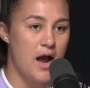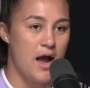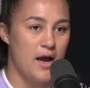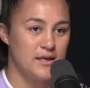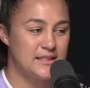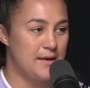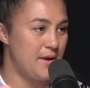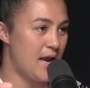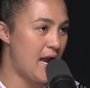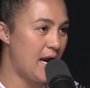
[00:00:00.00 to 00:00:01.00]
uh,
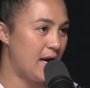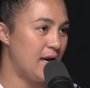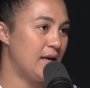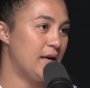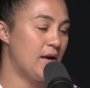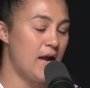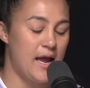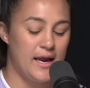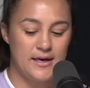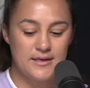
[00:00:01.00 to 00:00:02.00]
CBA
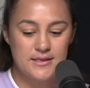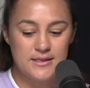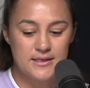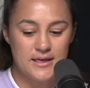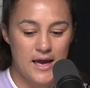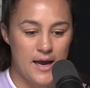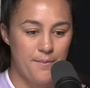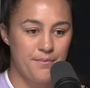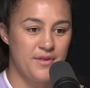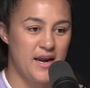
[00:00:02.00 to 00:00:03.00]
and
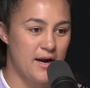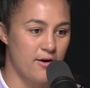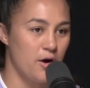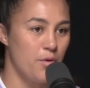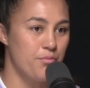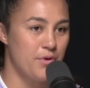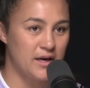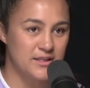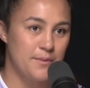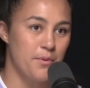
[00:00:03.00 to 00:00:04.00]
um, the NRL
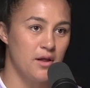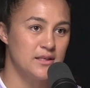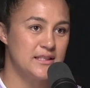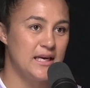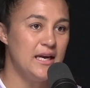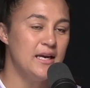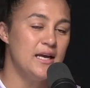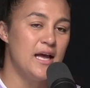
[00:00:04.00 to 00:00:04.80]
pregnancy policy,